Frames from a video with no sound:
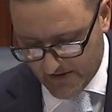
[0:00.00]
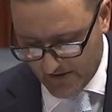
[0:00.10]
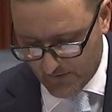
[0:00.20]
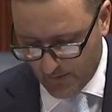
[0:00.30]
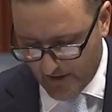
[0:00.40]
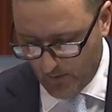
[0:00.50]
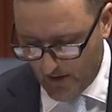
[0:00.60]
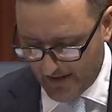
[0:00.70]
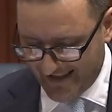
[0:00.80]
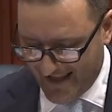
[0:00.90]
West Central being
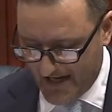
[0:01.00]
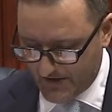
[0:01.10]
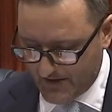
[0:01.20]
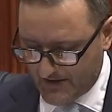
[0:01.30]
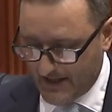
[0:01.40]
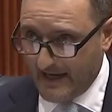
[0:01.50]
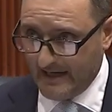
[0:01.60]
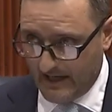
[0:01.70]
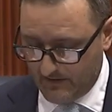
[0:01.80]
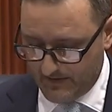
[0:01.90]
one of the largest,
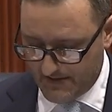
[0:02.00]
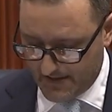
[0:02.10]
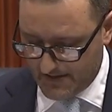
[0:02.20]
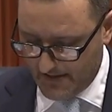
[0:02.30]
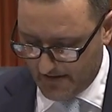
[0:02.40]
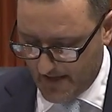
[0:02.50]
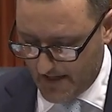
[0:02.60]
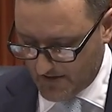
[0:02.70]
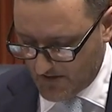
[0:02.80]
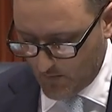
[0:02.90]
eight hundred and sixty
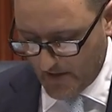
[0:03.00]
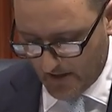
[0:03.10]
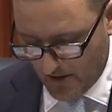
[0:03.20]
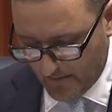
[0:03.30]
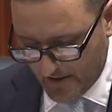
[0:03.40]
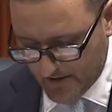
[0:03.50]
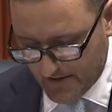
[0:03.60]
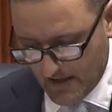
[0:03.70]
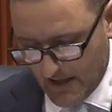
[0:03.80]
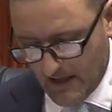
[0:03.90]
thousand square
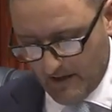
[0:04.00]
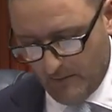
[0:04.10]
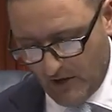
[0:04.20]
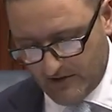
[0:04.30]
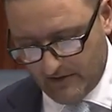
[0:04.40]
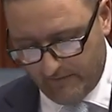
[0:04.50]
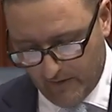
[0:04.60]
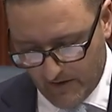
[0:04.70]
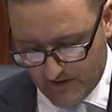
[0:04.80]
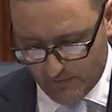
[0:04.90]
kilometres, most
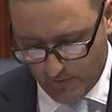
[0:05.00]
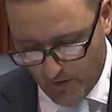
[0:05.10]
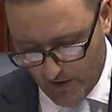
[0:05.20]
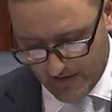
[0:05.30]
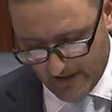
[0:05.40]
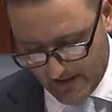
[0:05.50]
diverse remote